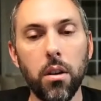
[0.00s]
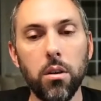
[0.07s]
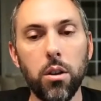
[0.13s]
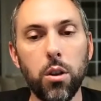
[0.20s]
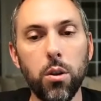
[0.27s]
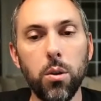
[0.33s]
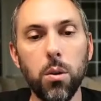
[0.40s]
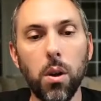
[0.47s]

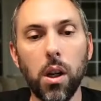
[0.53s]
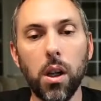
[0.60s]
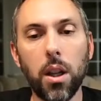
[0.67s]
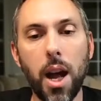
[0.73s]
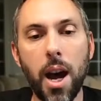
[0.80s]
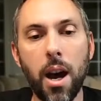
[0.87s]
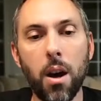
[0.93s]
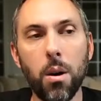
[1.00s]
to
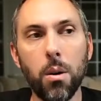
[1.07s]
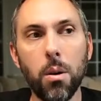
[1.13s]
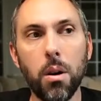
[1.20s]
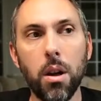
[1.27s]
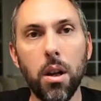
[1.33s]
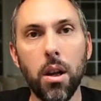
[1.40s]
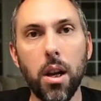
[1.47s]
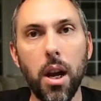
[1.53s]

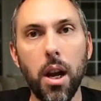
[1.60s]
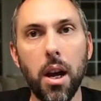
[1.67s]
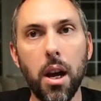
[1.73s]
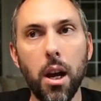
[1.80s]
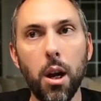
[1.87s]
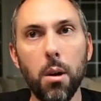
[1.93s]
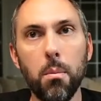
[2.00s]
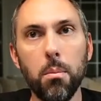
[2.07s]
allow
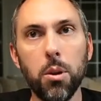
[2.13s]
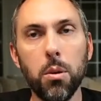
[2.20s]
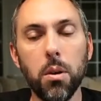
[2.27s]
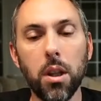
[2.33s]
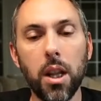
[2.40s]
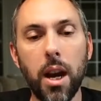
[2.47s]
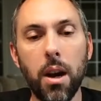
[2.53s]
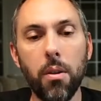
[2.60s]

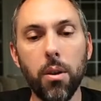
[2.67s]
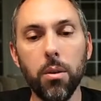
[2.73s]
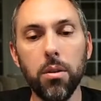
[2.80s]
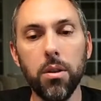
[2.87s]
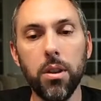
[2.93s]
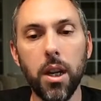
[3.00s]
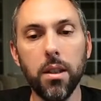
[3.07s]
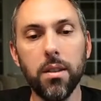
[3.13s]

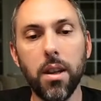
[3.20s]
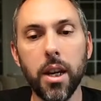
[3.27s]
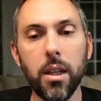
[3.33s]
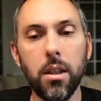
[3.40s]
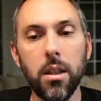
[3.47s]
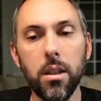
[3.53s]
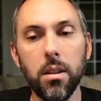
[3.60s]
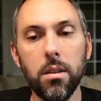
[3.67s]
those data
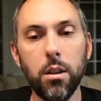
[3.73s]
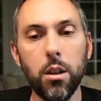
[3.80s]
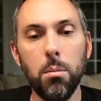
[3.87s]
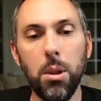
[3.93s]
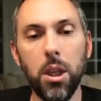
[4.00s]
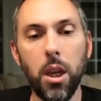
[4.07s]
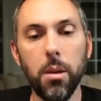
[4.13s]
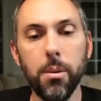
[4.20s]
scientists to
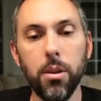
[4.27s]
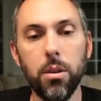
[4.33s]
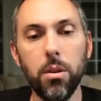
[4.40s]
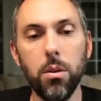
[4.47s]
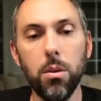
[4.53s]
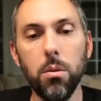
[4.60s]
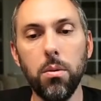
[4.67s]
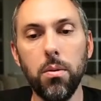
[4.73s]
be able
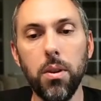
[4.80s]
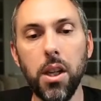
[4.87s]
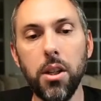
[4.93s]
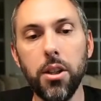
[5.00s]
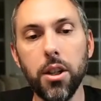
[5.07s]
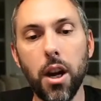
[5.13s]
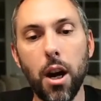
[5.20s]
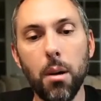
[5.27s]
to feed
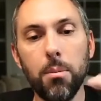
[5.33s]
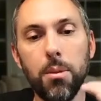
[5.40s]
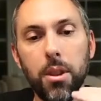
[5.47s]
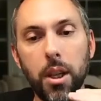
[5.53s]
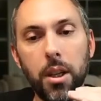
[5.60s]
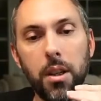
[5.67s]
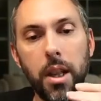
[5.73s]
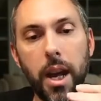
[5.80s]
jobs
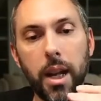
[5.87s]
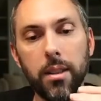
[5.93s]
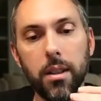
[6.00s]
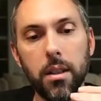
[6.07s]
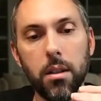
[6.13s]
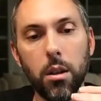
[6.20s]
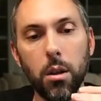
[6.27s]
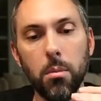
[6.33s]
into that
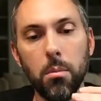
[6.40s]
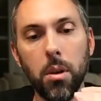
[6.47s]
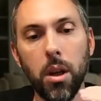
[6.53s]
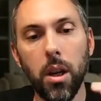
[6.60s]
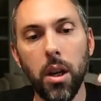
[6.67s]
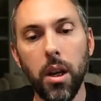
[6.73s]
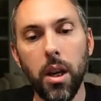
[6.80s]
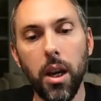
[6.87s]
system
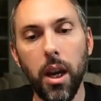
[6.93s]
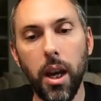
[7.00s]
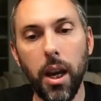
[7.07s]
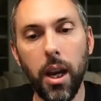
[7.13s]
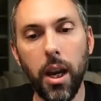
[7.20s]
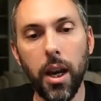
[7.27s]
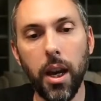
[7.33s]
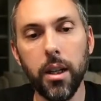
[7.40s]

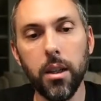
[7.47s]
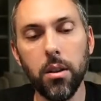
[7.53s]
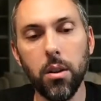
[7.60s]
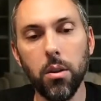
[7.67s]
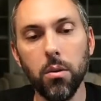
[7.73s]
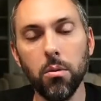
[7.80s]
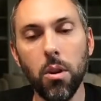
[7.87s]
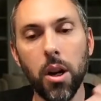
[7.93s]
and
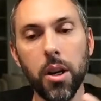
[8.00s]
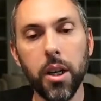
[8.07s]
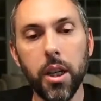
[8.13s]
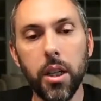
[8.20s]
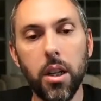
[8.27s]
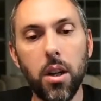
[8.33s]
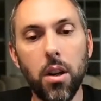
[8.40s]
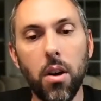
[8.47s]
run
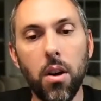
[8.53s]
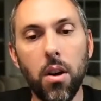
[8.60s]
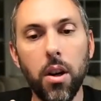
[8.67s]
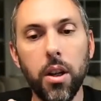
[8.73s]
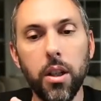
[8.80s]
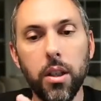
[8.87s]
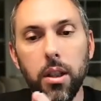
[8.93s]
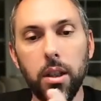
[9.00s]
it
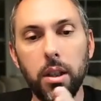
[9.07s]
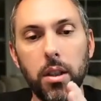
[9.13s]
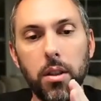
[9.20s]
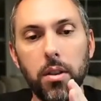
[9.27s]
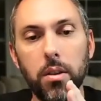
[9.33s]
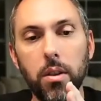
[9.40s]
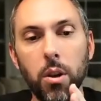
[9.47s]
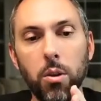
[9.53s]
on
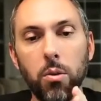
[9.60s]
a